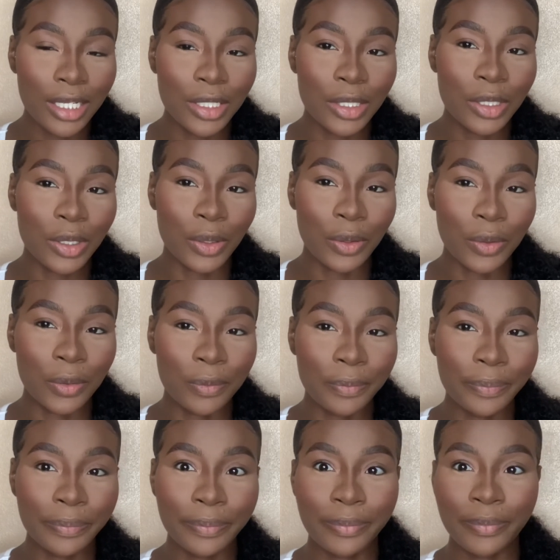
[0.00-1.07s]
so
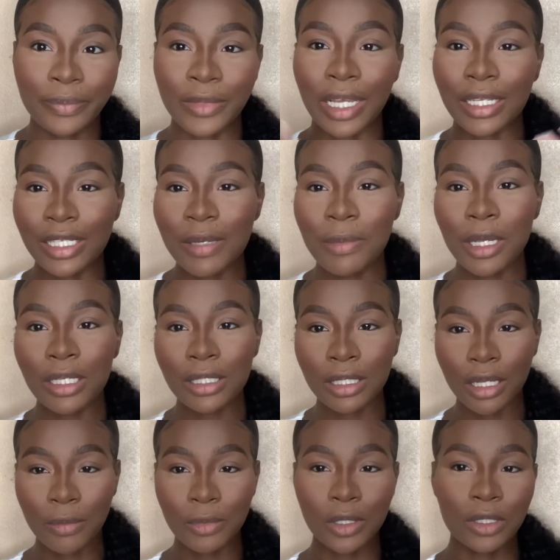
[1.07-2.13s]
I'll skip that
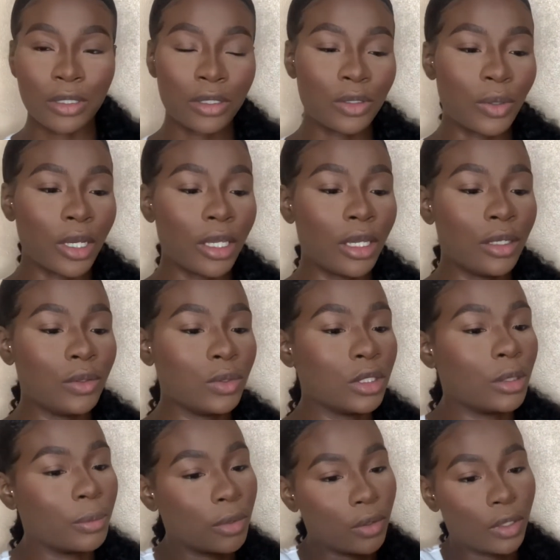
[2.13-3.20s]
step just so I can use
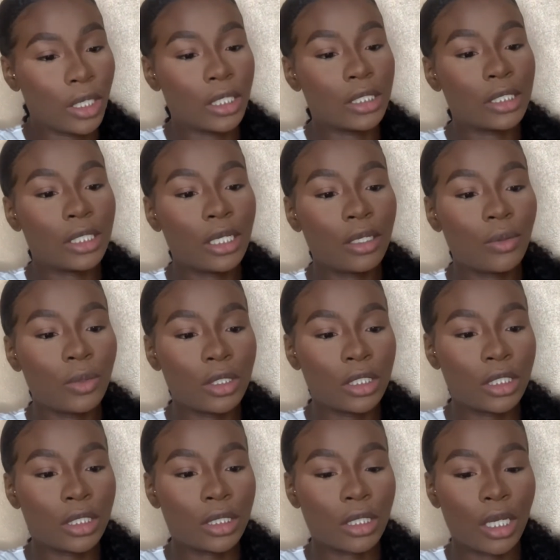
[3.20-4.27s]
the powder instead,
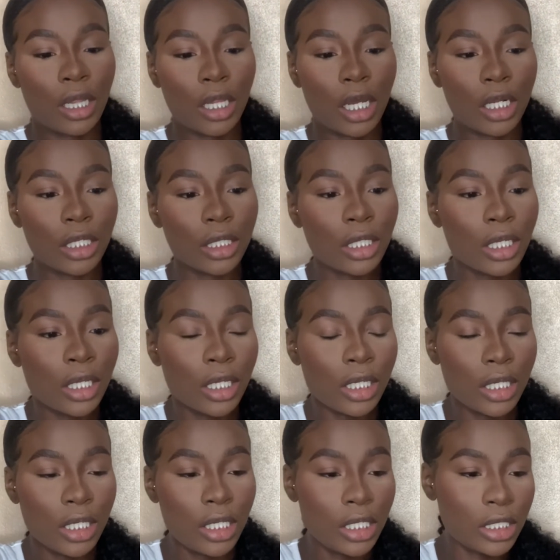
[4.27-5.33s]
which is a lot
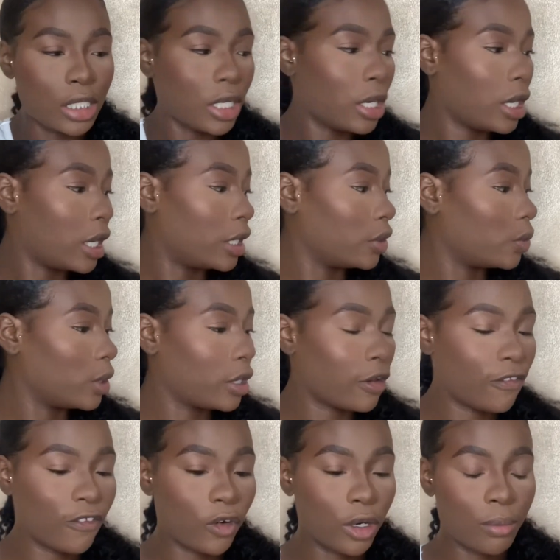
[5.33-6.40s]
easier and quicker
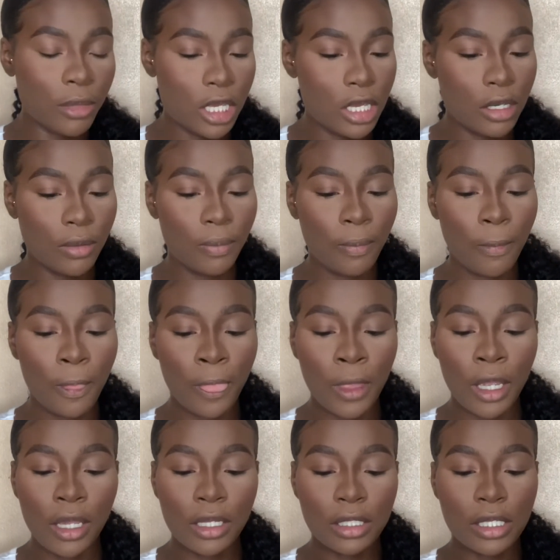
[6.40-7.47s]
for me.
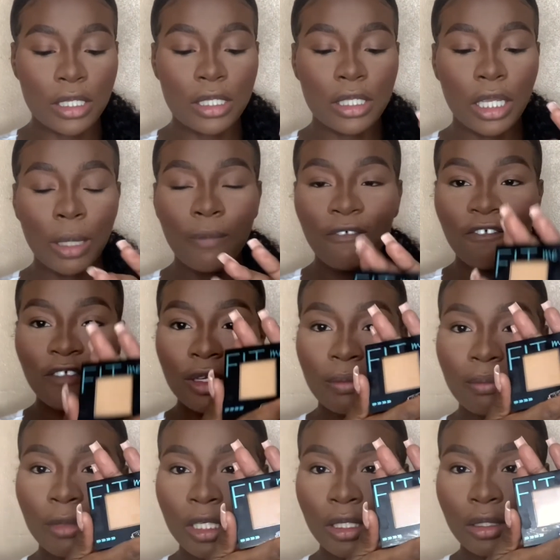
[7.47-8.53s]
It's the same Fit
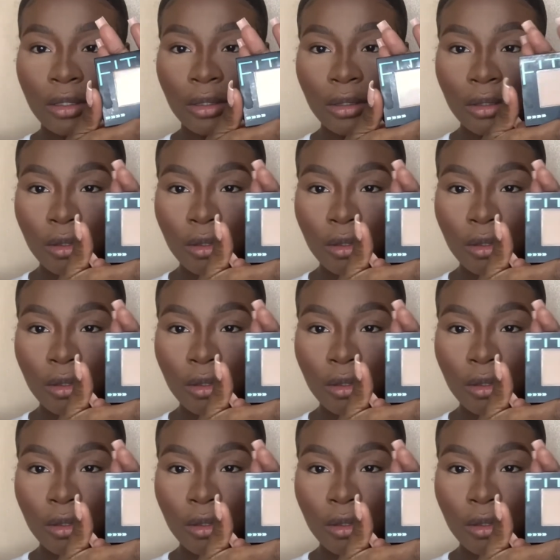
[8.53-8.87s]
Me,